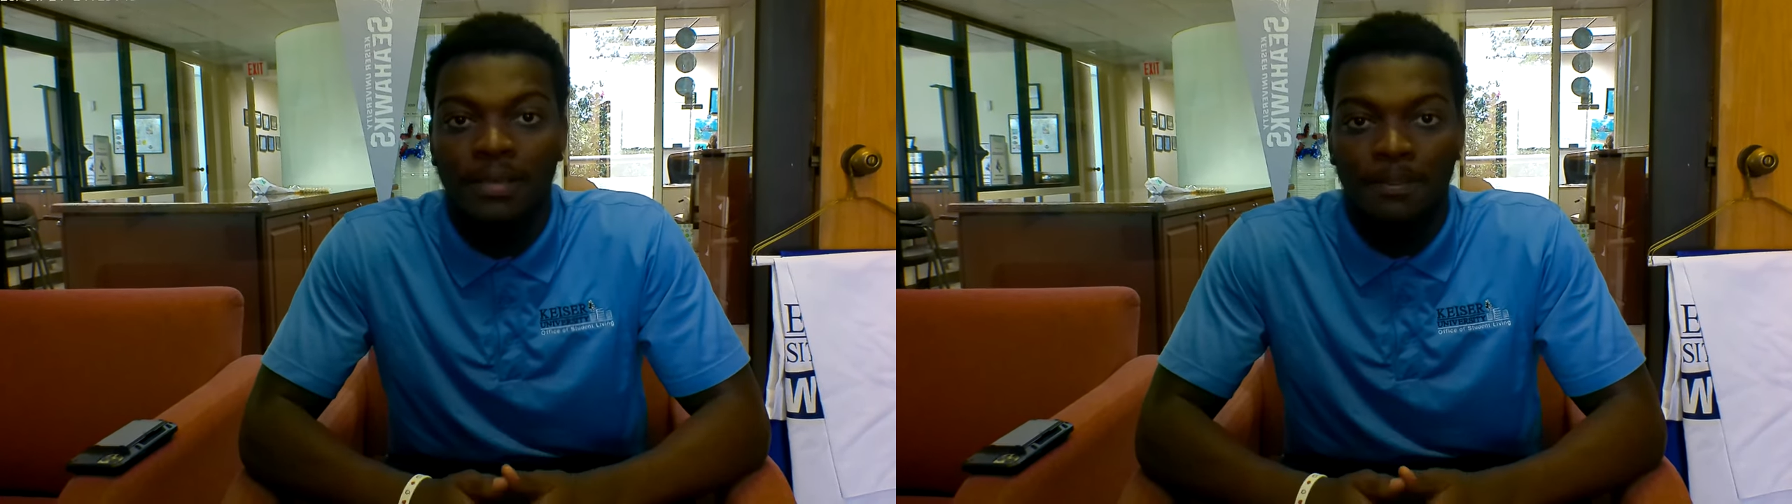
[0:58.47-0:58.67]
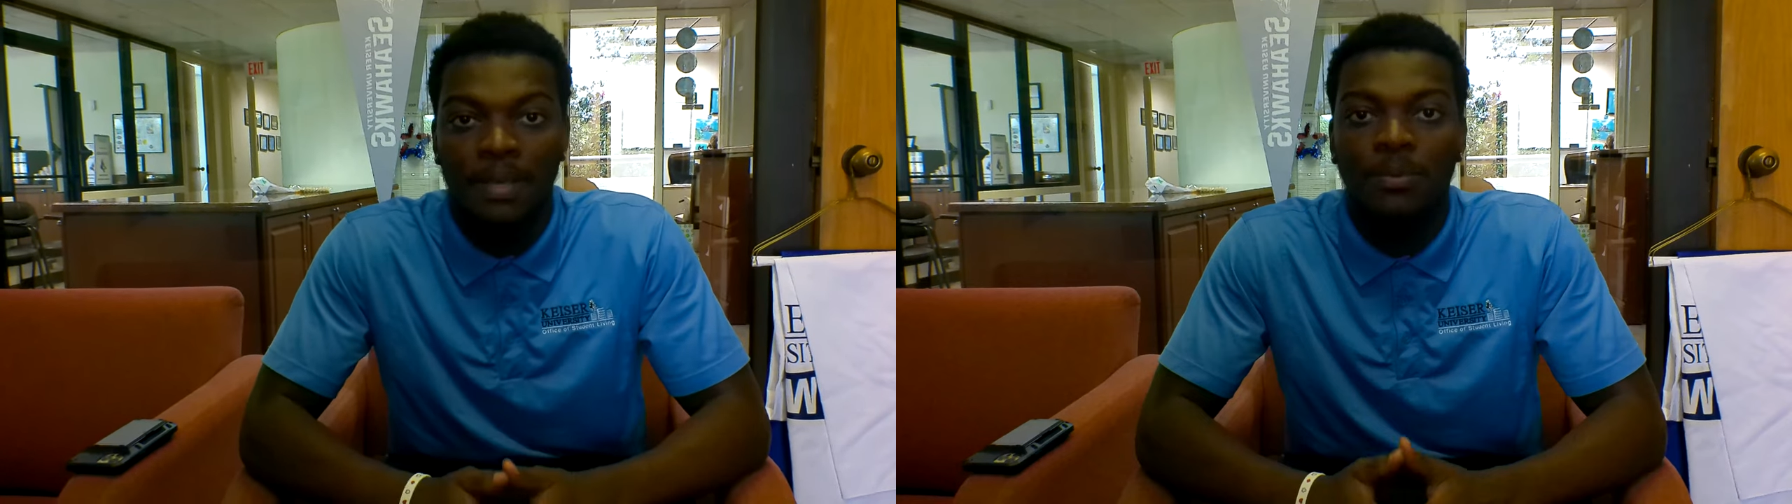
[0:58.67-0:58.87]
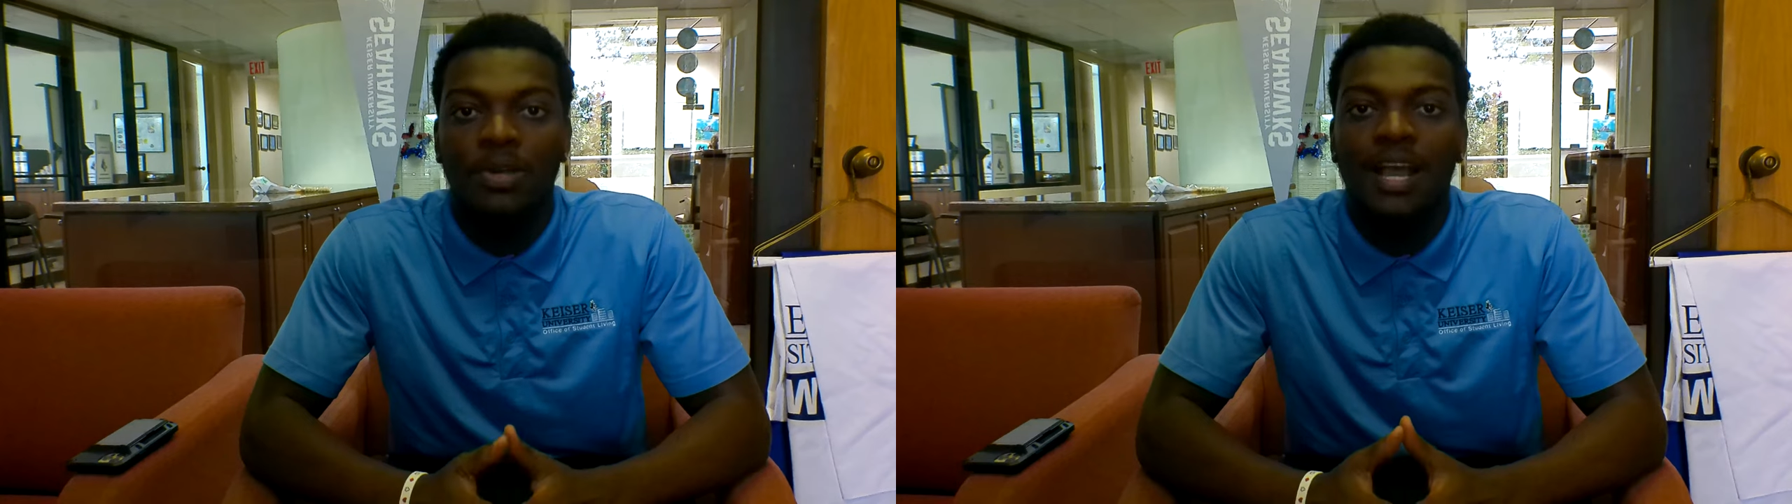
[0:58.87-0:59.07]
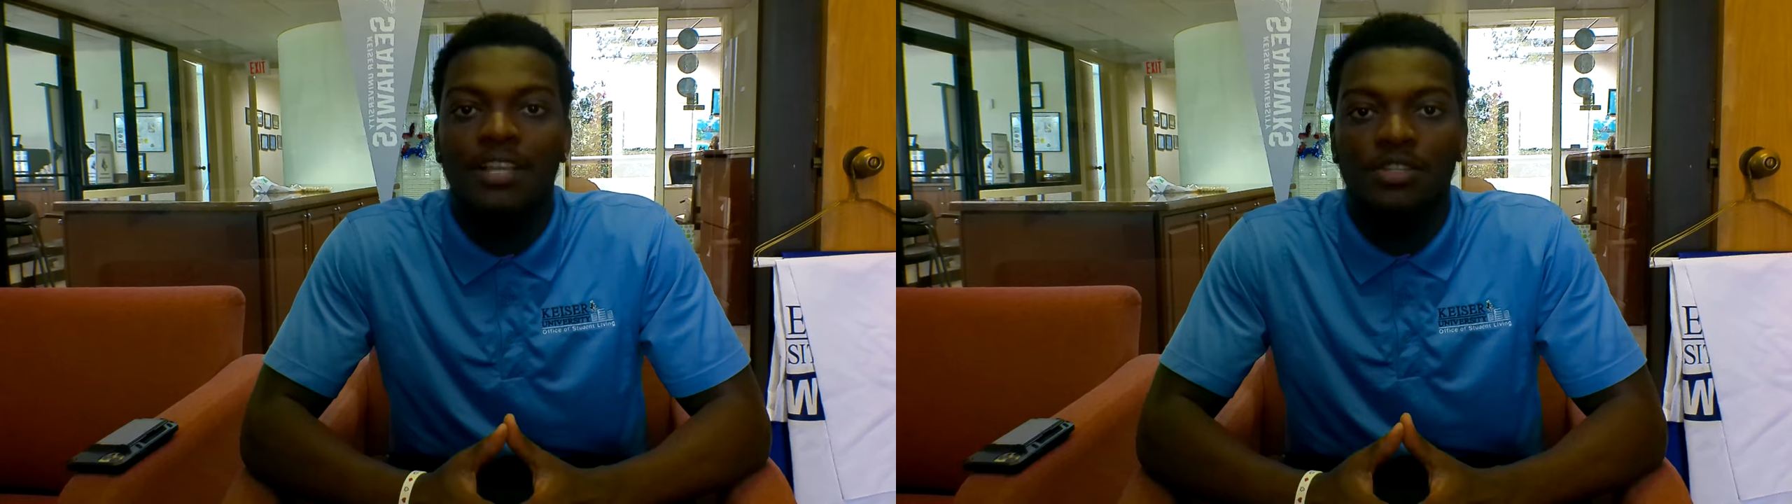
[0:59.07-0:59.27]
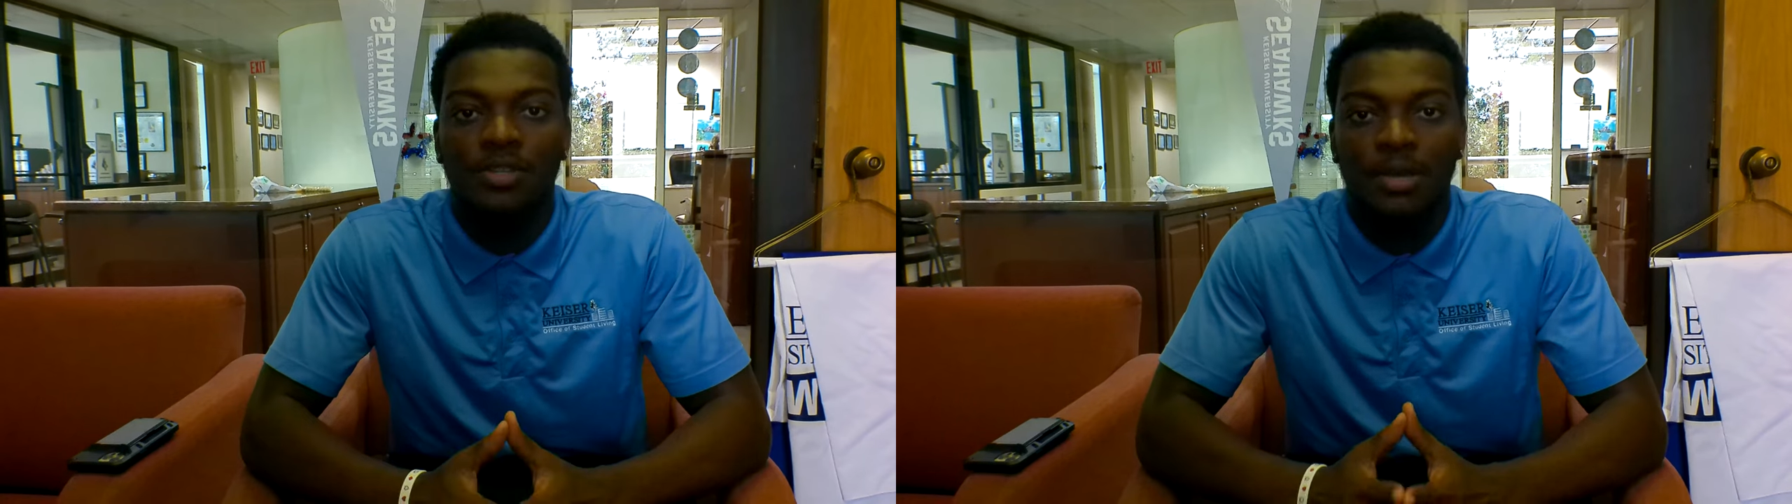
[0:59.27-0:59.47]
People in
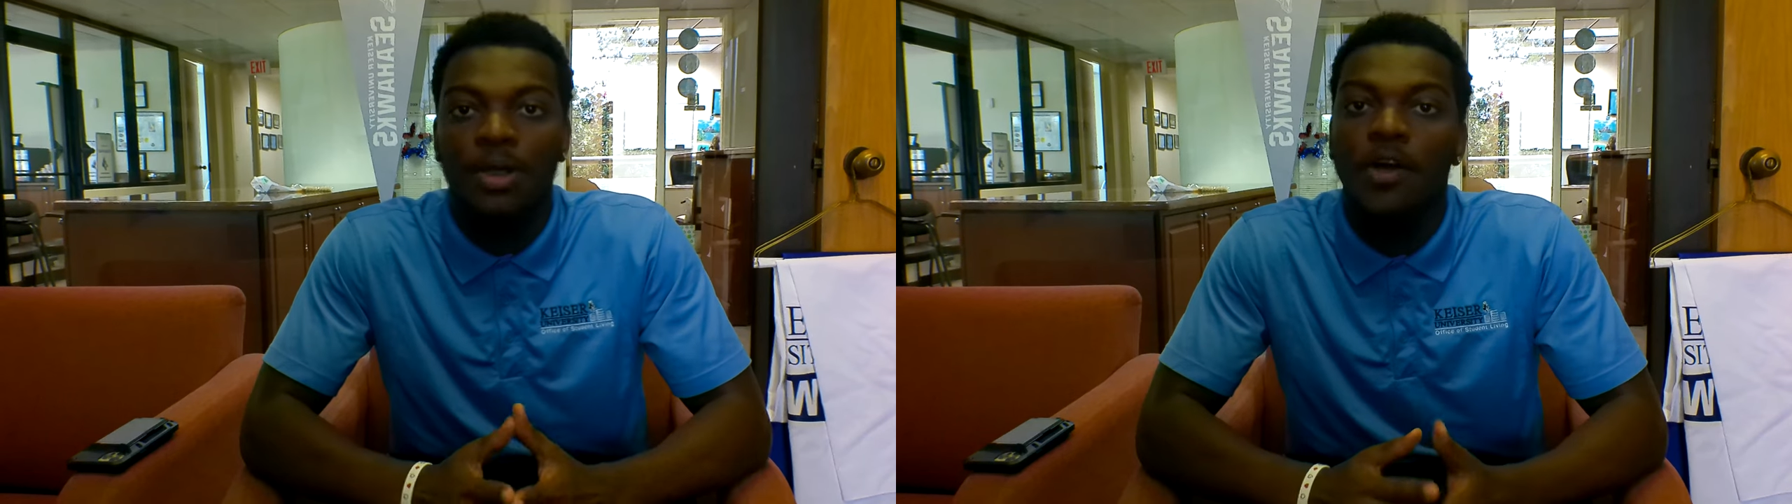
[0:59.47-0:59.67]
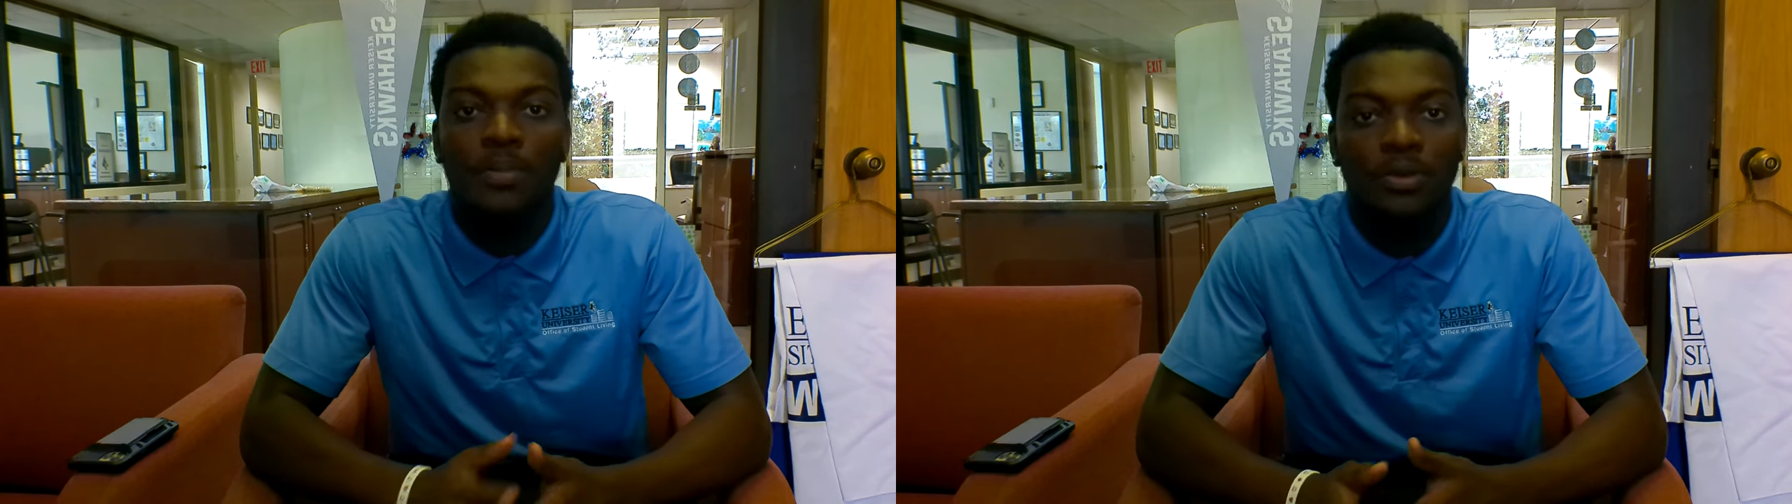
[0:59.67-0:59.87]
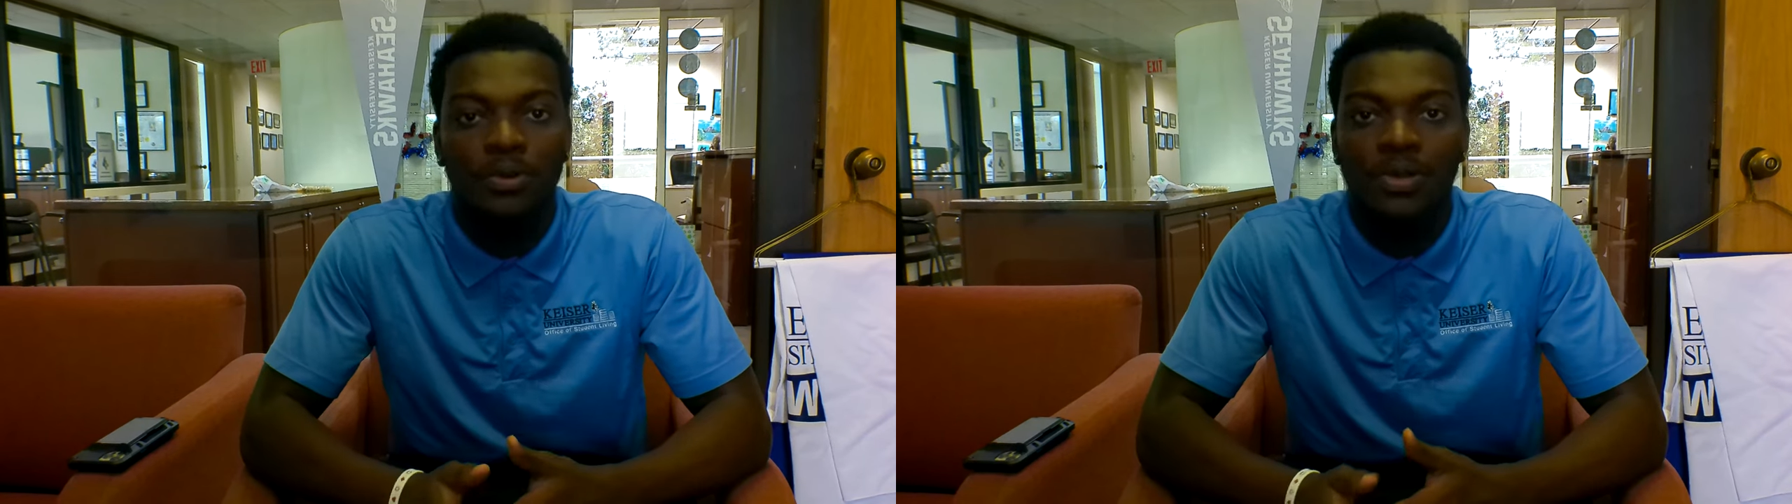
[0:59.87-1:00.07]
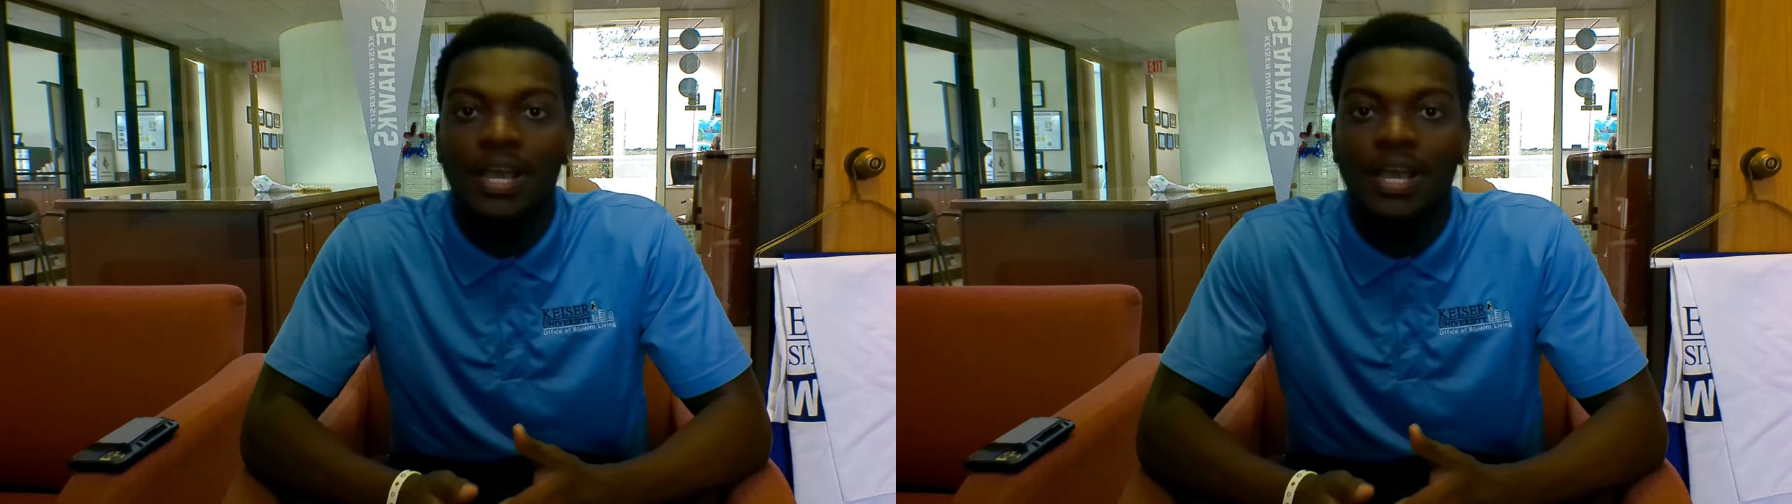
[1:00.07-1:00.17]
Keiser, they'll help you,